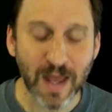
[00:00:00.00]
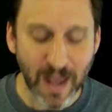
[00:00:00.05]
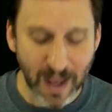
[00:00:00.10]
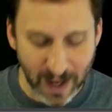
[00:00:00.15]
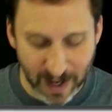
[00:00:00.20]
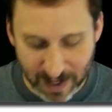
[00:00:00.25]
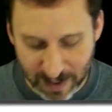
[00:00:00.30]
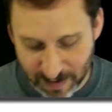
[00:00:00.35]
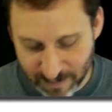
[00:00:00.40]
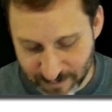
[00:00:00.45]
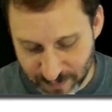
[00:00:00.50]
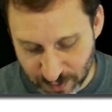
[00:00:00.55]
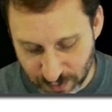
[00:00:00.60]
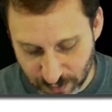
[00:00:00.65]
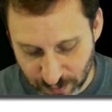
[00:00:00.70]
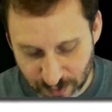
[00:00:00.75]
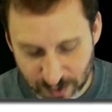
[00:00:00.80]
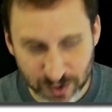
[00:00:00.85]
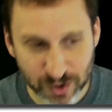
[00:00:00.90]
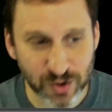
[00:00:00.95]
And if
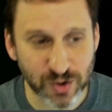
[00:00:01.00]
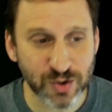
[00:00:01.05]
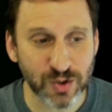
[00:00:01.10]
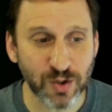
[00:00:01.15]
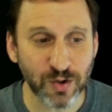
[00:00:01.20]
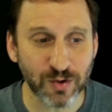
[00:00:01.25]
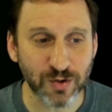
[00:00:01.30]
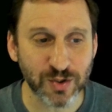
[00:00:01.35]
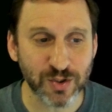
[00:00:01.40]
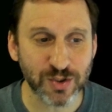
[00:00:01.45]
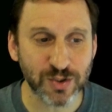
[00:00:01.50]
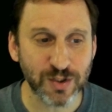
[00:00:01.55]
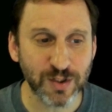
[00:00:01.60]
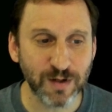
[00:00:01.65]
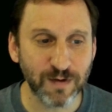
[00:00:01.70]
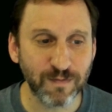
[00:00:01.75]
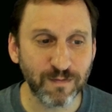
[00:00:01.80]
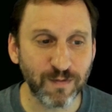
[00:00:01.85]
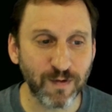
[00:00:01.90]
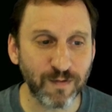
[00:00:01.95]
you search
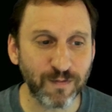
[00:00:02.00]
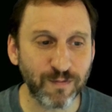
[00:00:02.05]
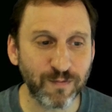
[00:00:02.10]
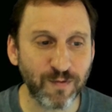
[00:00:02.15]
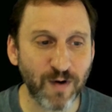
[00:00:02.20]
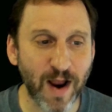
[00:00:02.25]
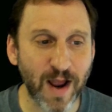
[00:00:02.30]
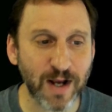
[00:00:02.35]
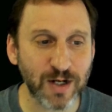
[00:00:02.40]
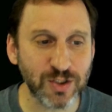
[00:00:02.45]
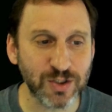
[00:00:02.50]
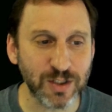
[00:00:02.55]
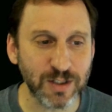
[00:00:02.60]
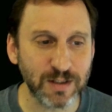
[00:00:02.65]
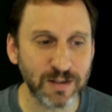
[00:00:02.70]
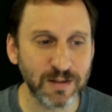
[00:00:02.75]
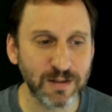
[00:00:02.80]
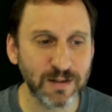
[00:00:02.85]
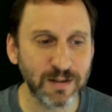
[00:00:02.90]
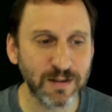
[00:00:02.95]
for fraction